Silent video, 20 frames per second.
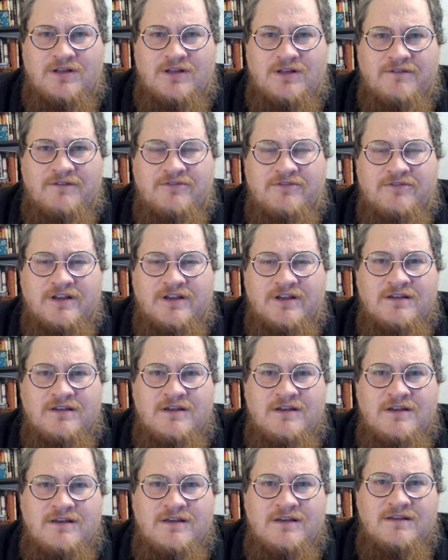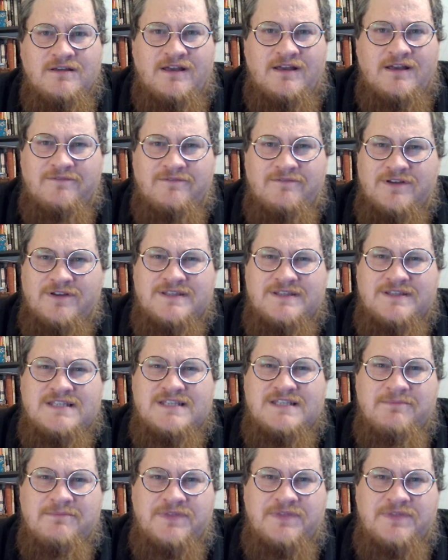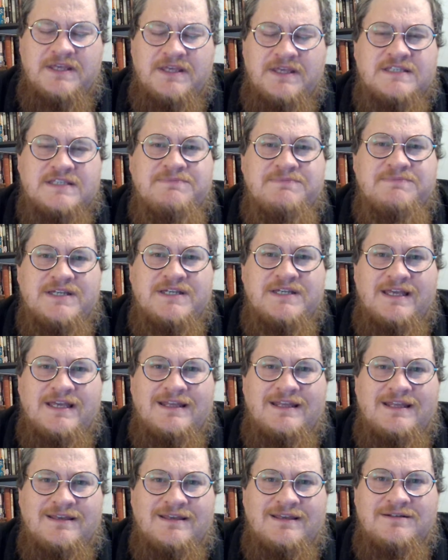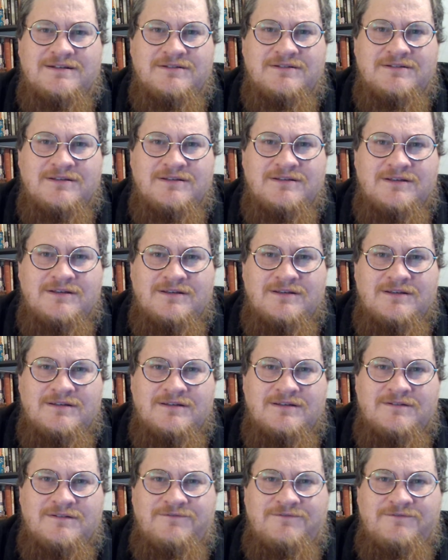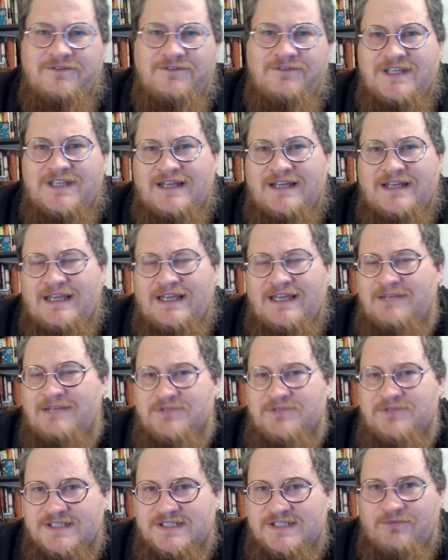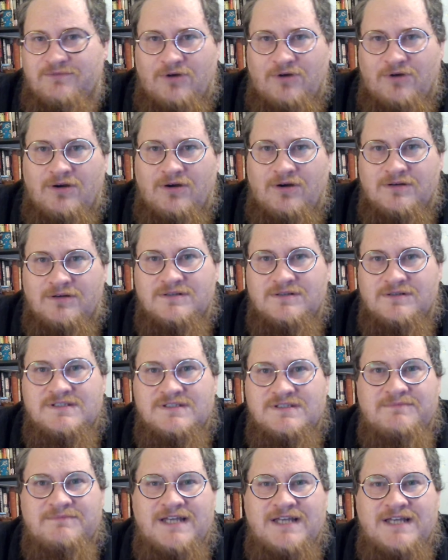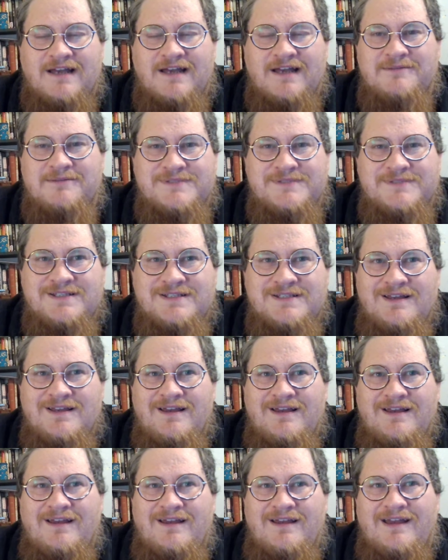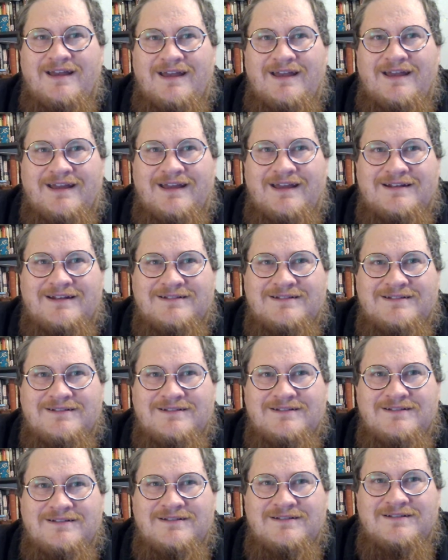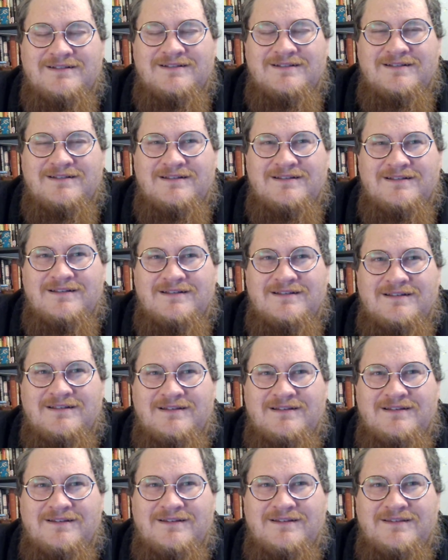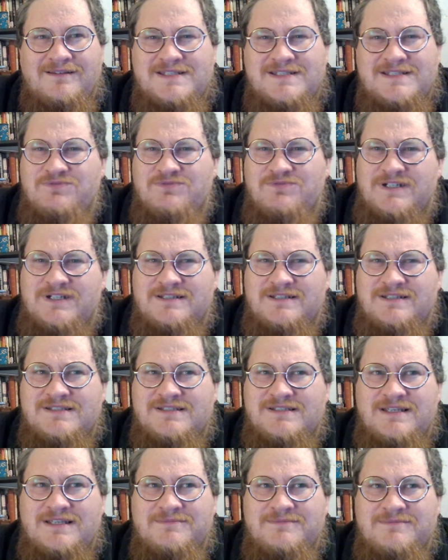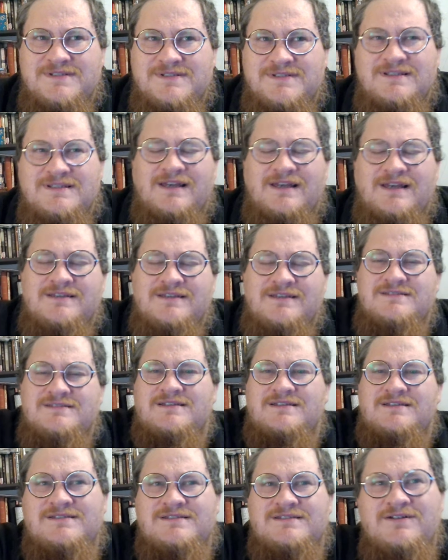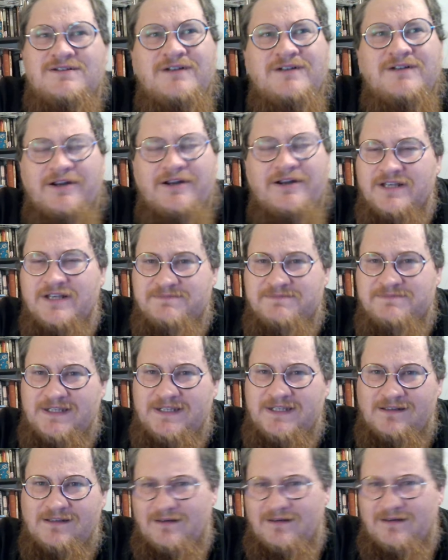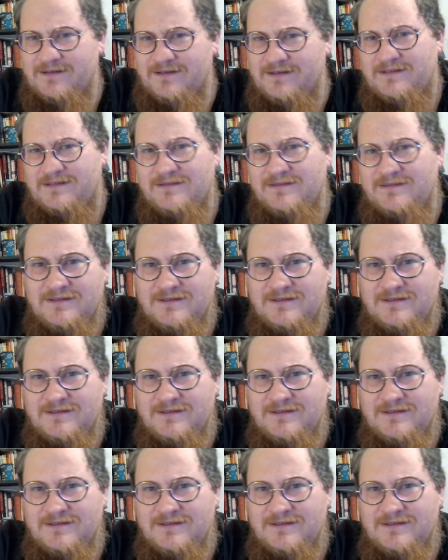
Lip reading: offering, covering the same things, but getting it 50 to 80% wrong sometimes. And this one, it seems, has in certain areas been lauded